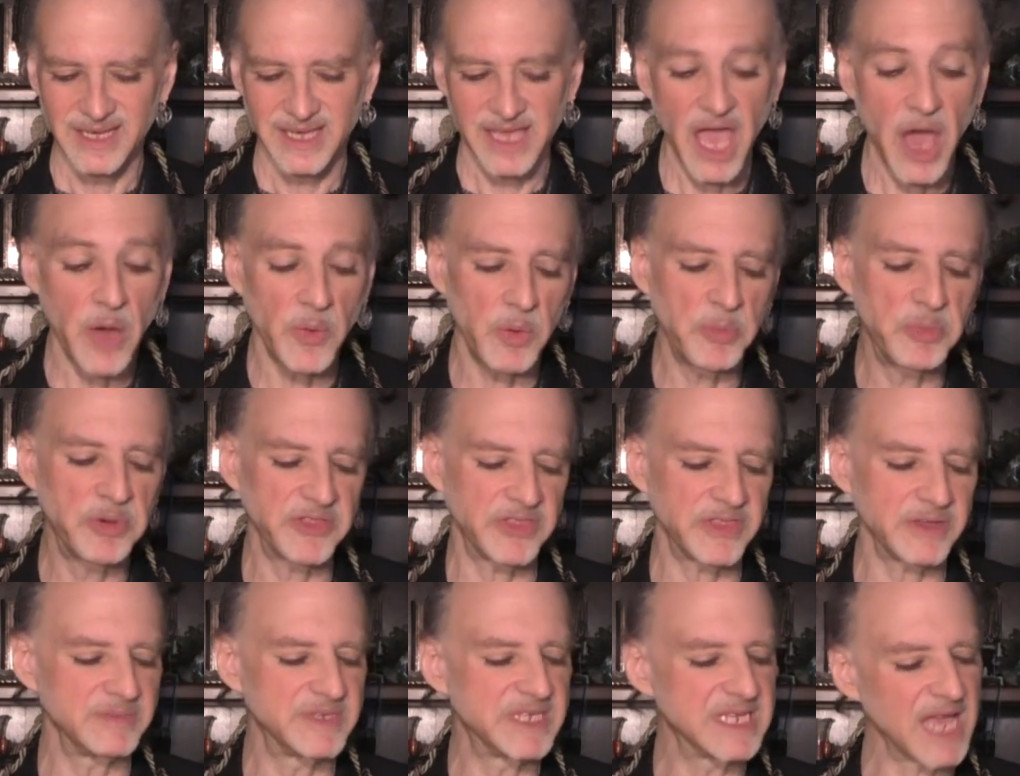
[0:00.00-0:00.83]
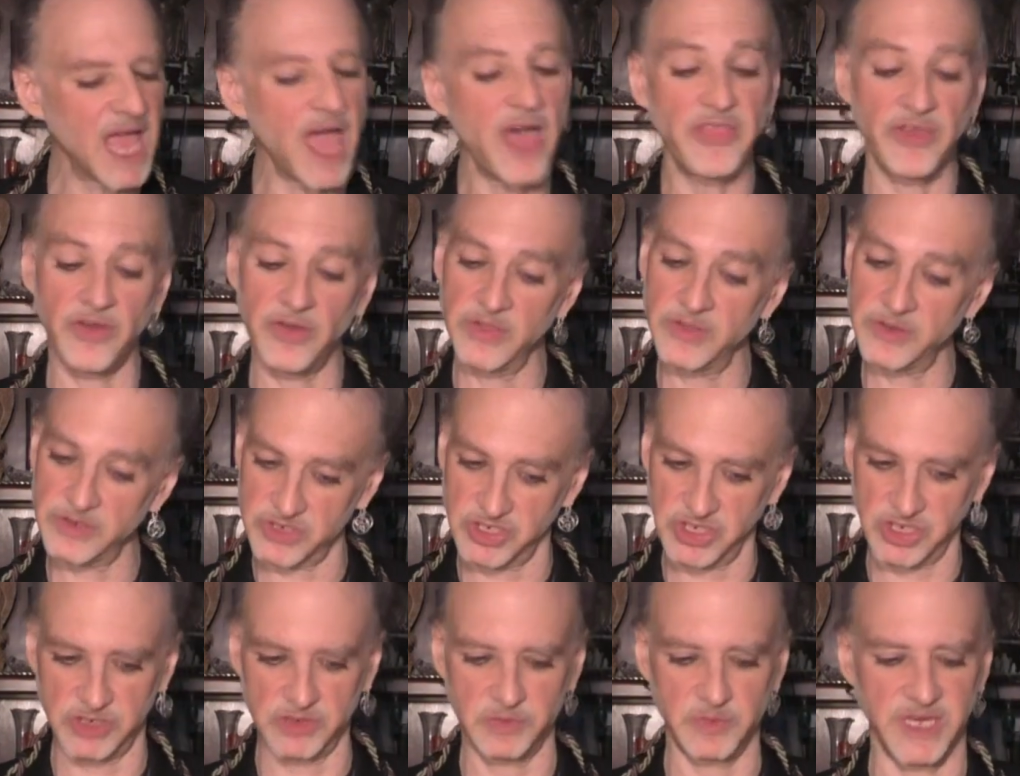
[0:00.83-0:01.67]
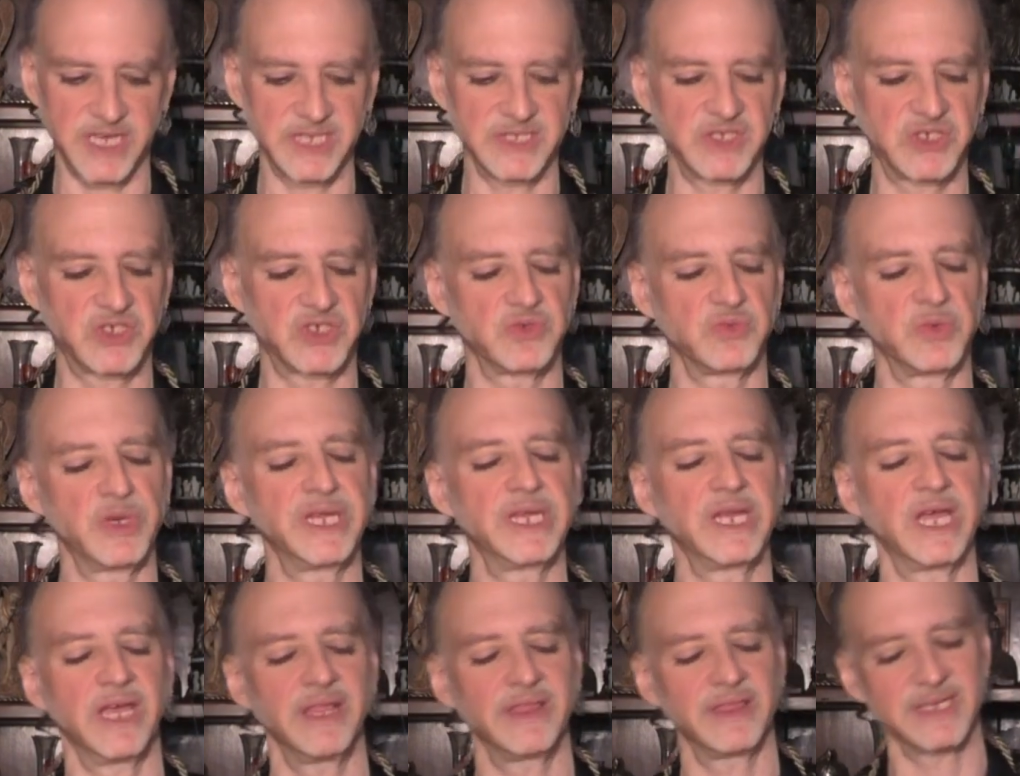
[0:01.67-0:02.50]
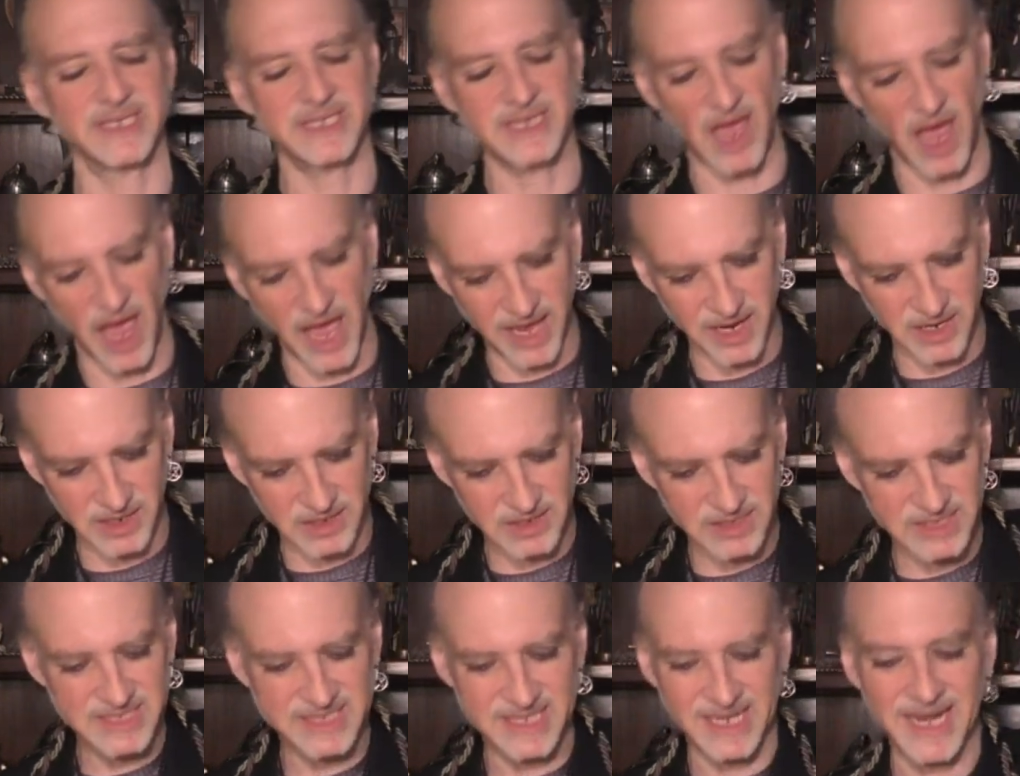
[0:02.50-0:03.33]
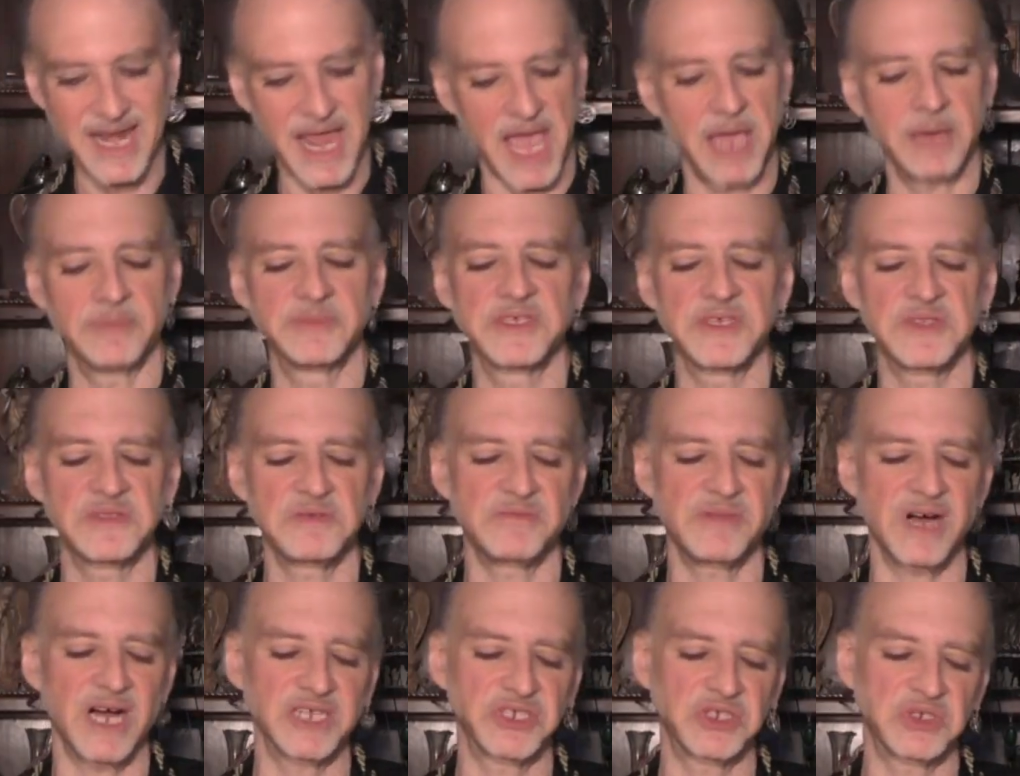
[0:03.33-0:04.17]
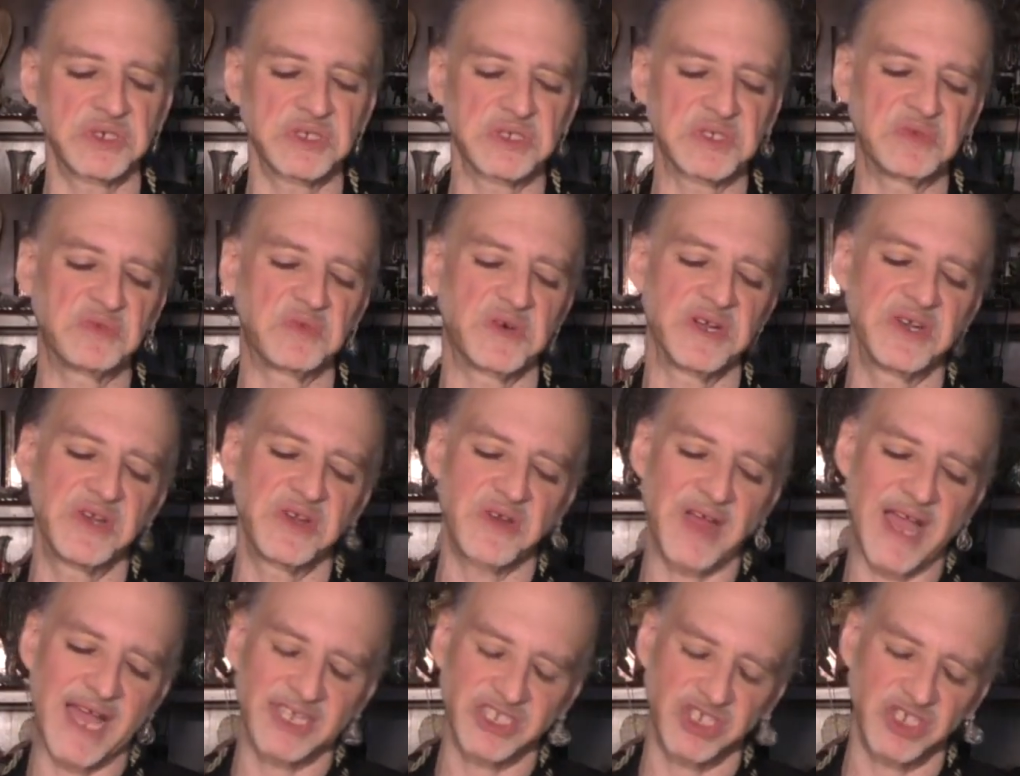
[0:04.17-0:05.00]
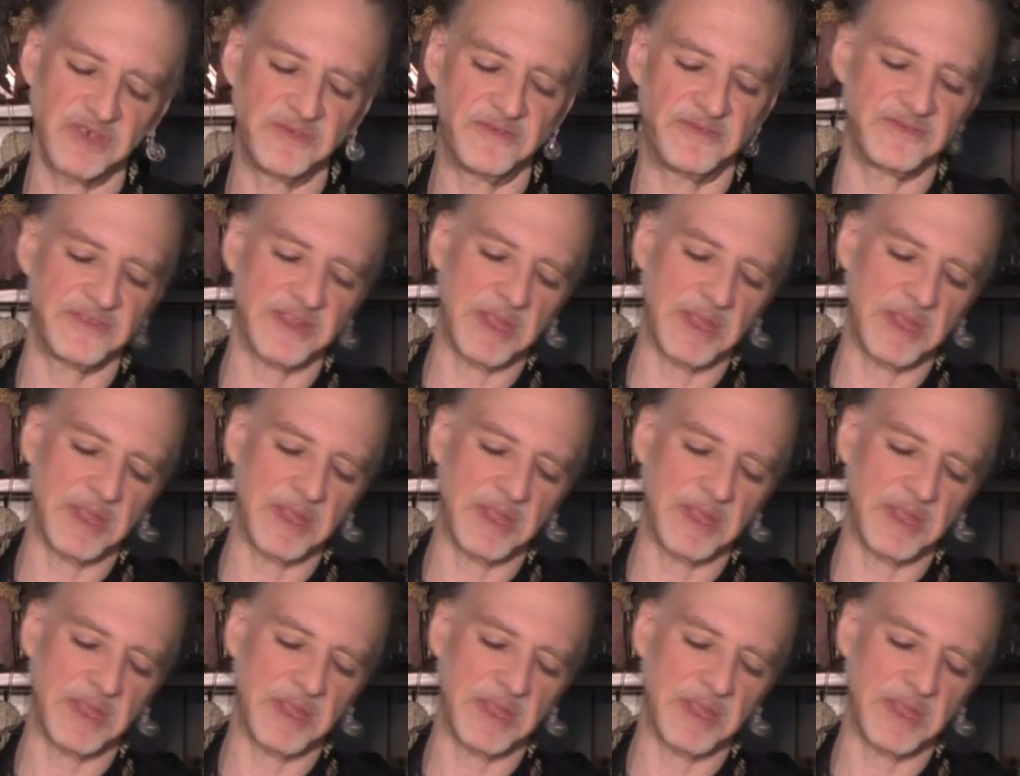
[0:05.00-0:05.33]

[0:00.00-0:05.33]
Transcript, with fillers: yeah, we'll put them together, and there are two ways to read it the titles, the names of the mantras in one direction,